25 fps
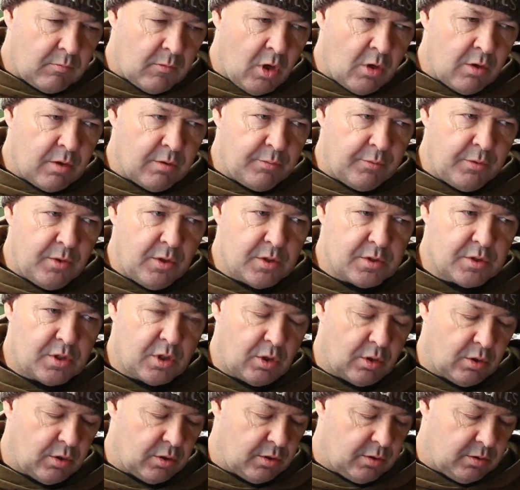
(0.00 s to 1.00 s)
or the first
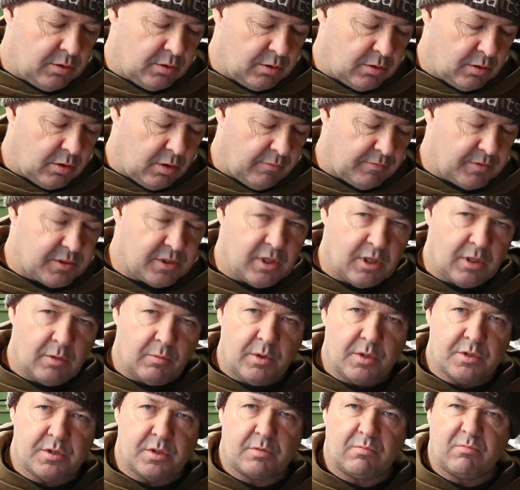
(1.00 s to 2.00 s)
gun, obviously there
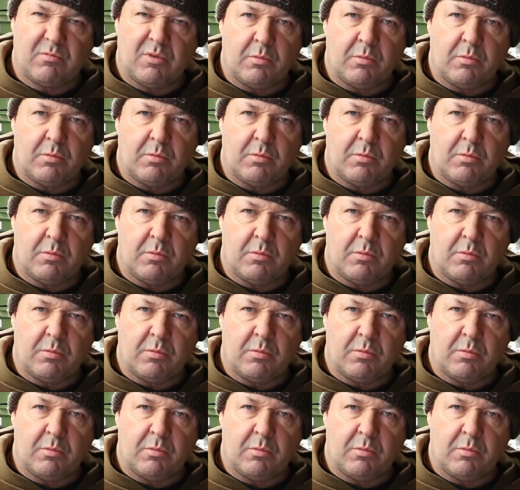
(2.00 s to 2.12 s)
was